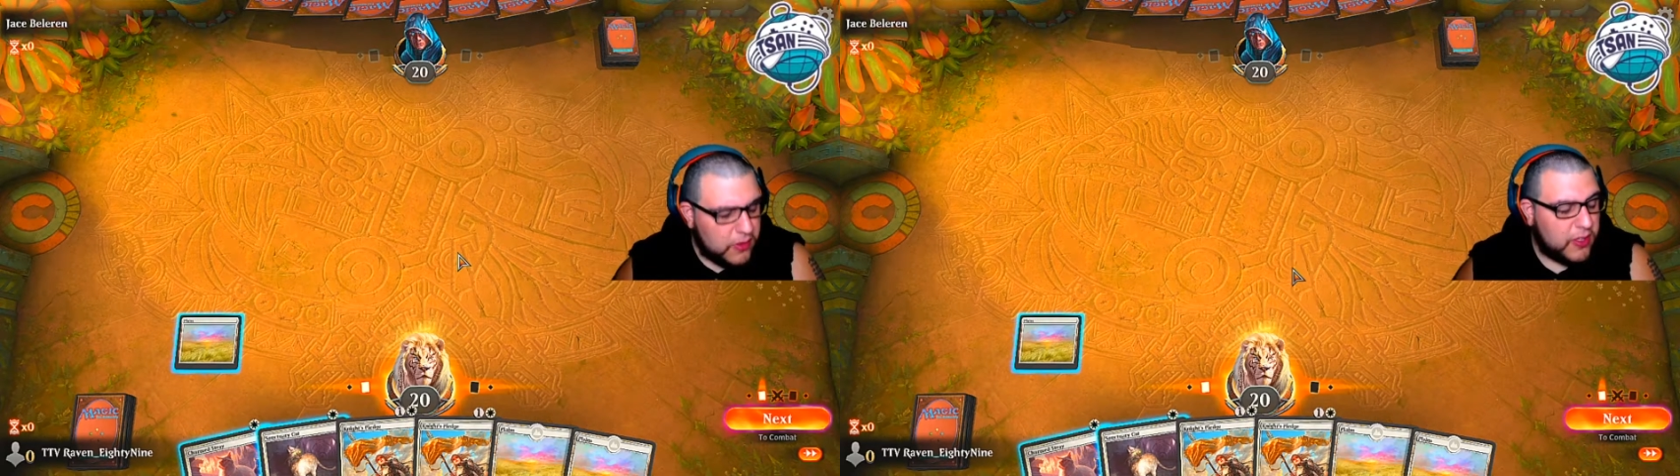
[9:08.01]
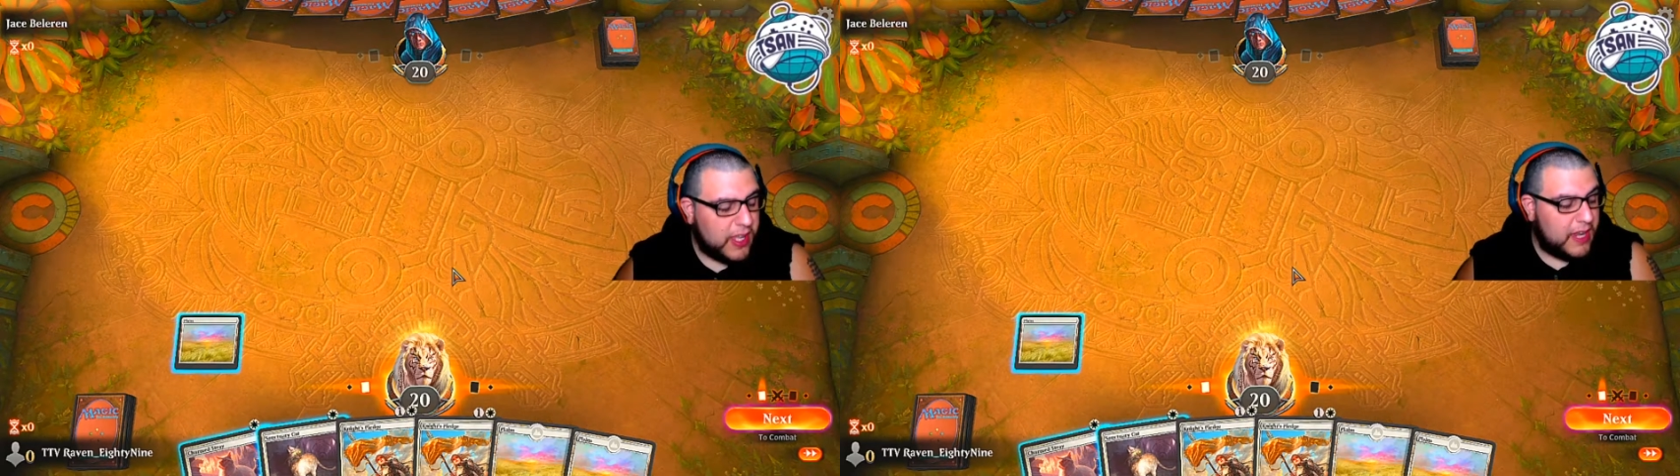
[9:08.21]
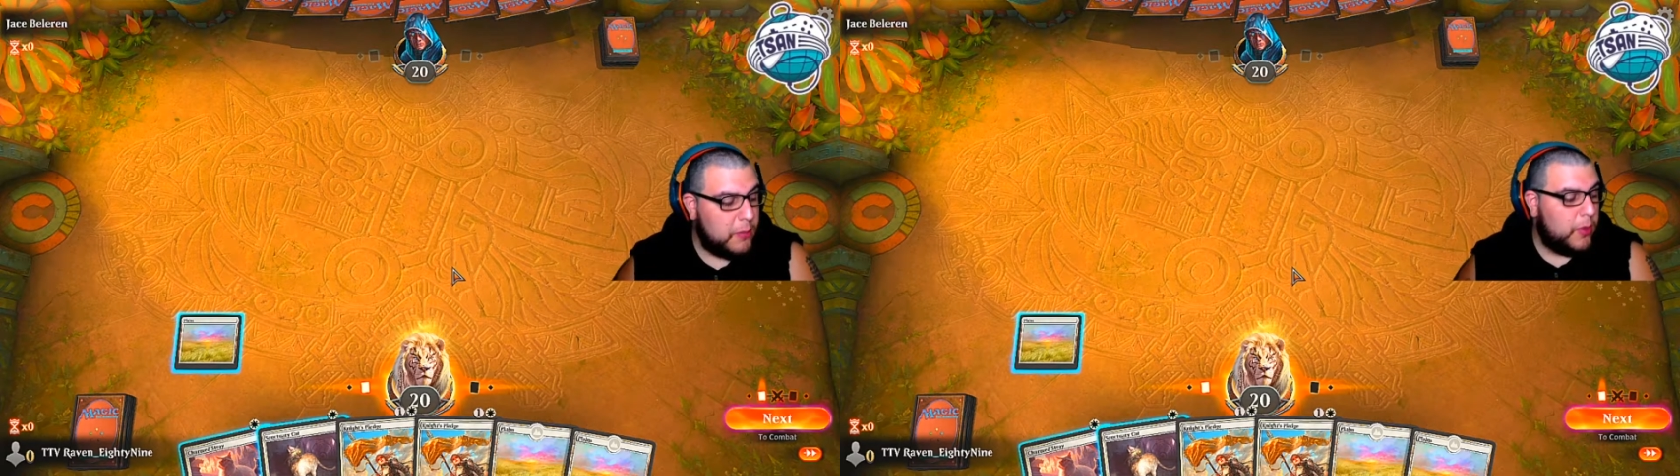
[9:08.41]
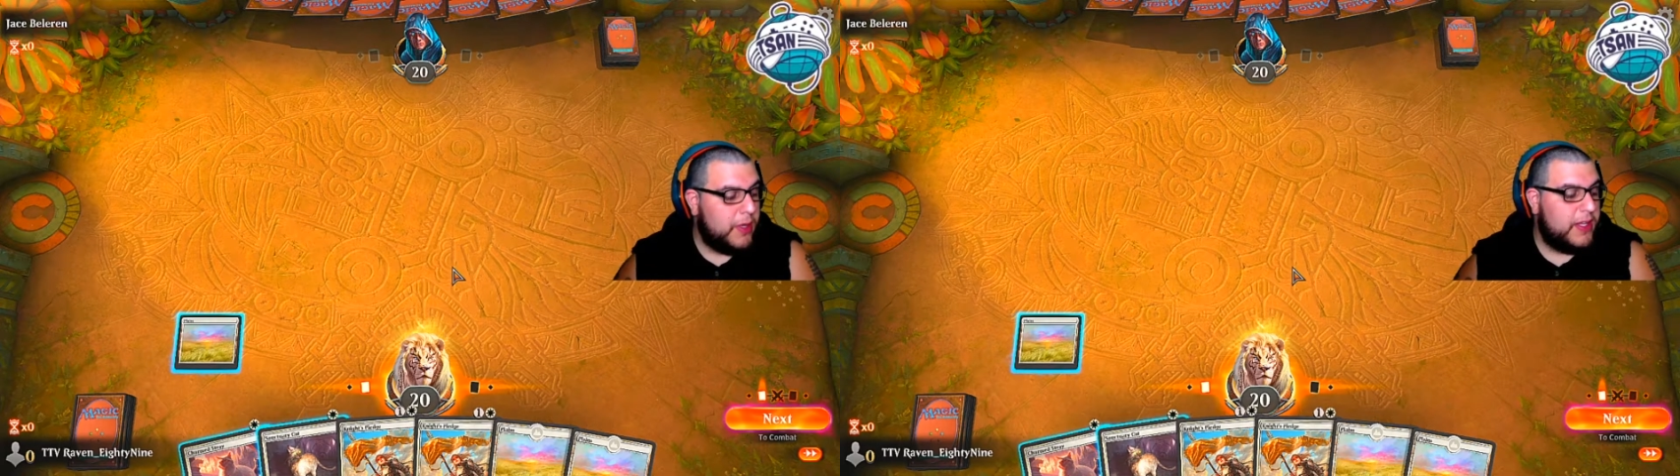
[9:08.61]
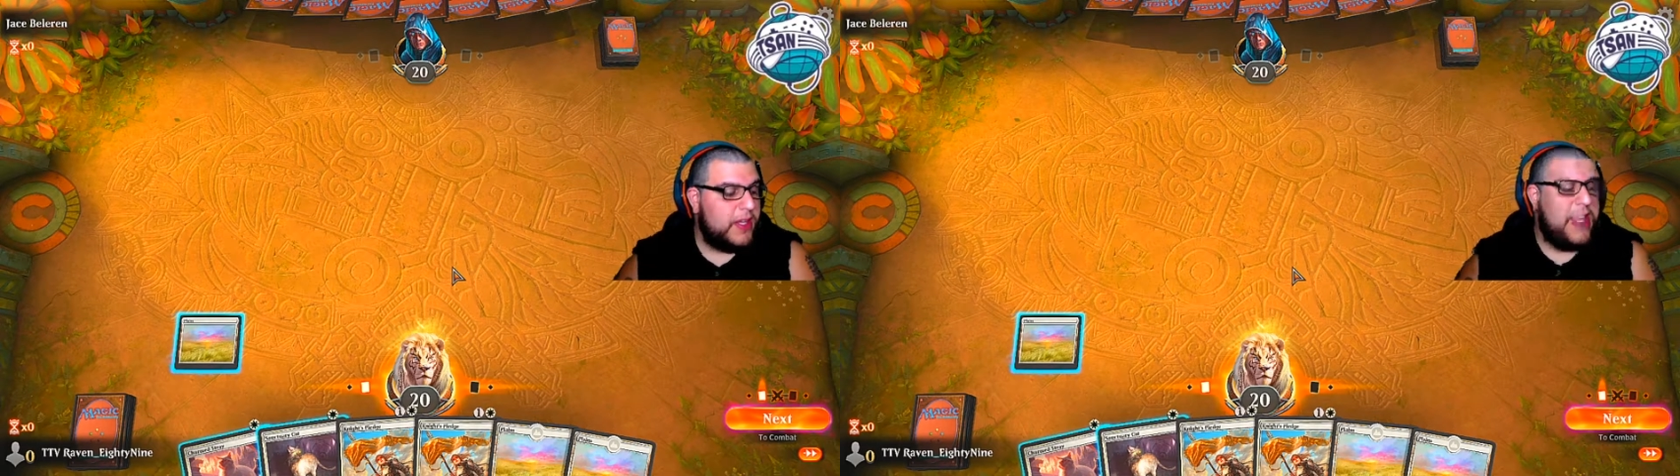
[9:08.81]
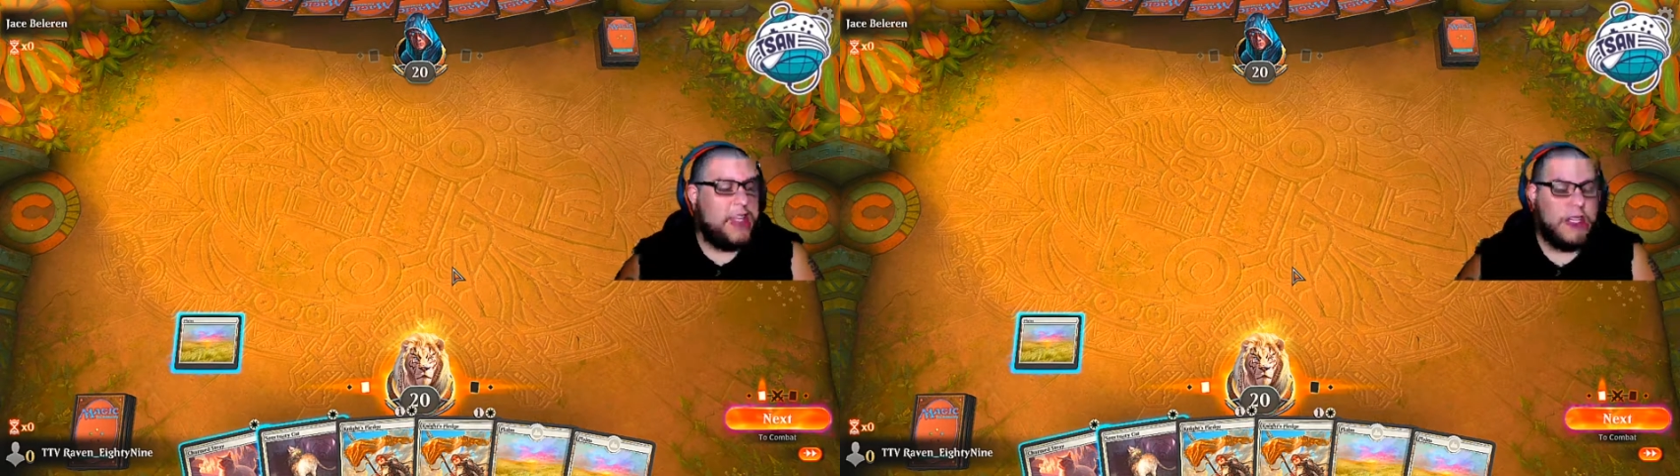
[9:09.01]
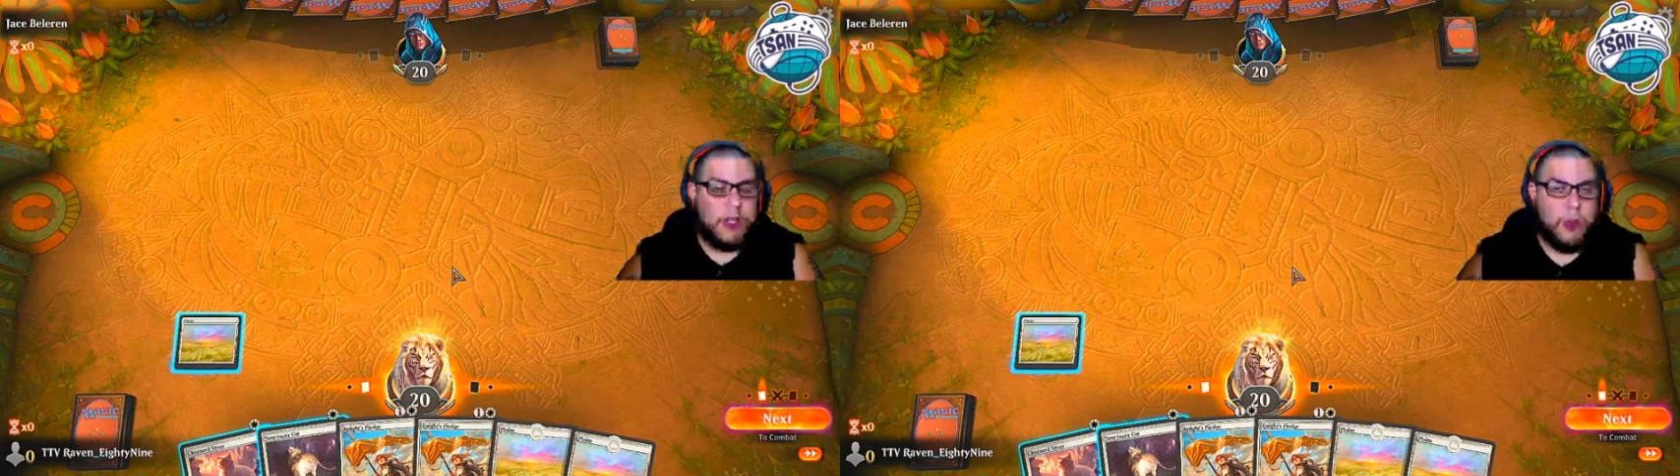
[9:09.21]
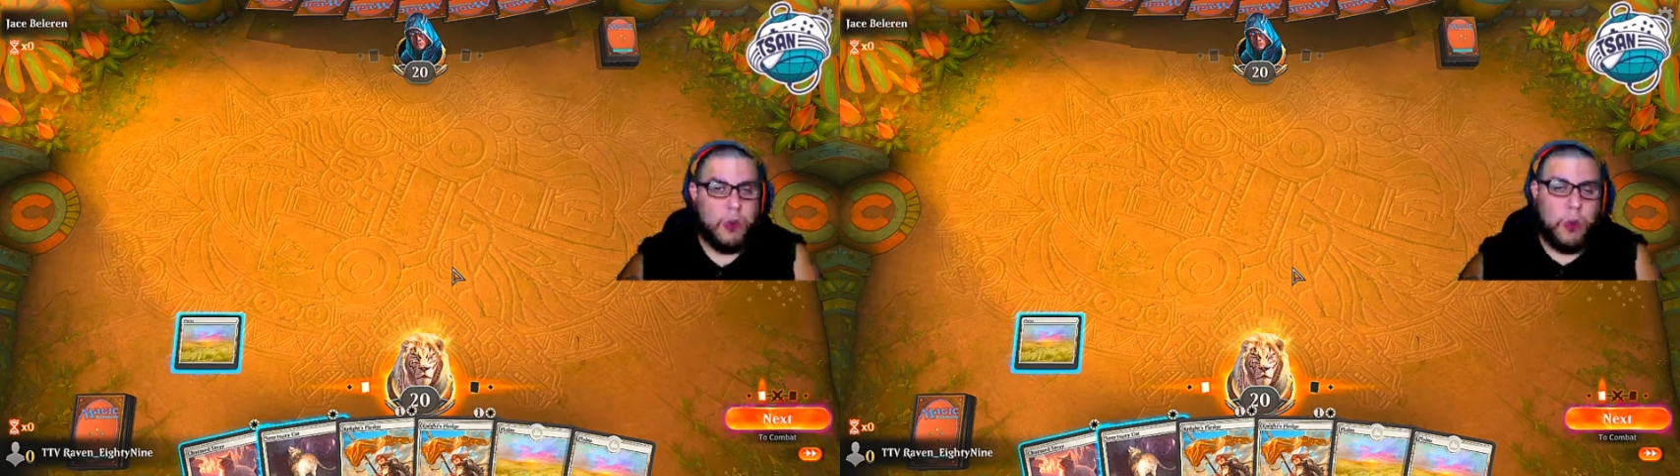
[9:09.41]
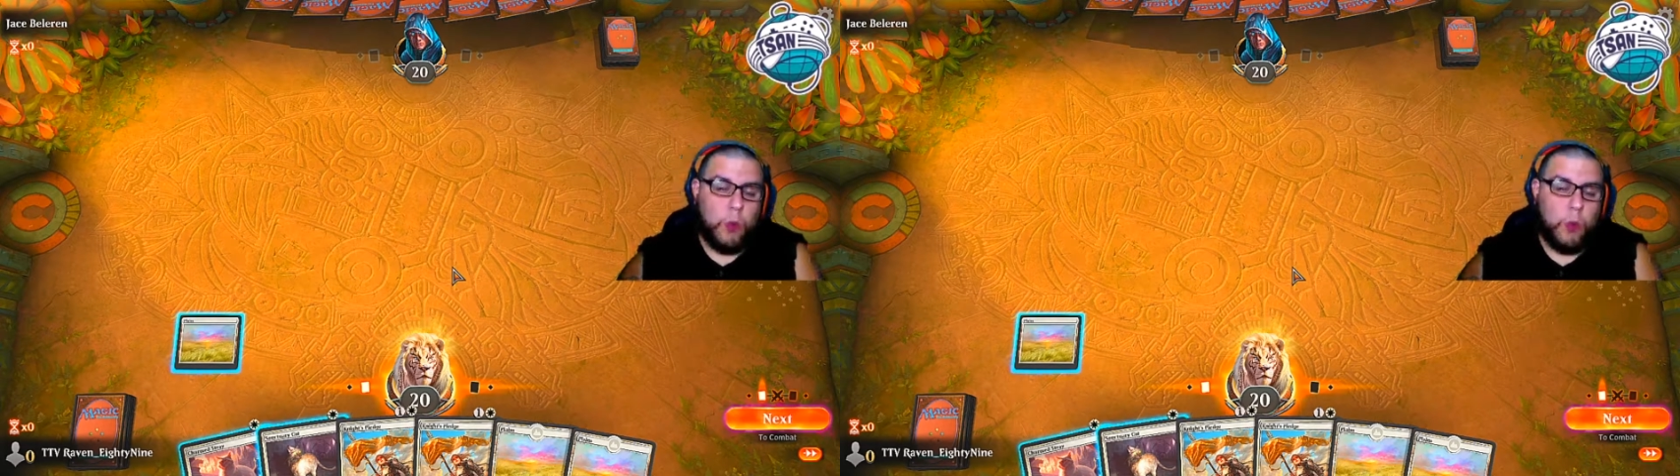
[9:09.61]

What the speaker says: game will indicate to you